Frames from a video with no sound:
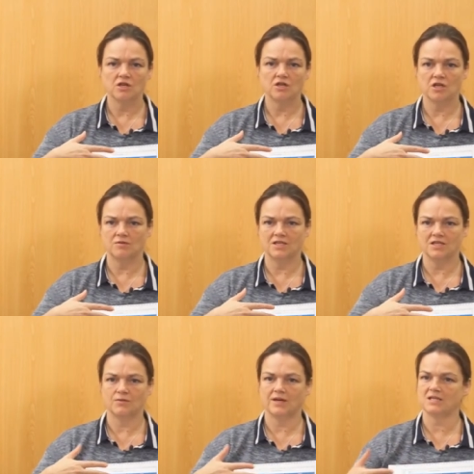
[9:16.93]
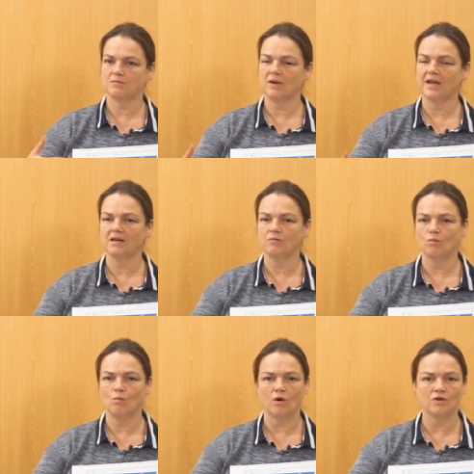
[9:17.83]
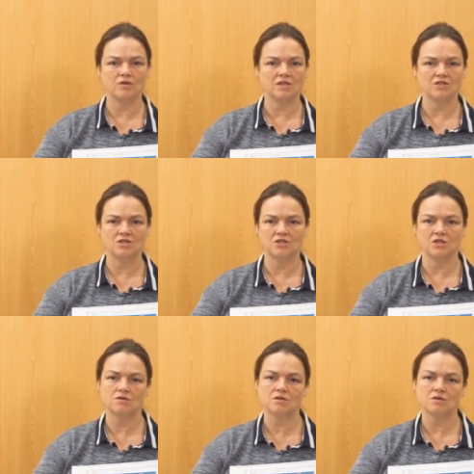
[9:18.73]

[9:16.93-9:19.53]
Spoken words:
You don't need to explain what you need to do,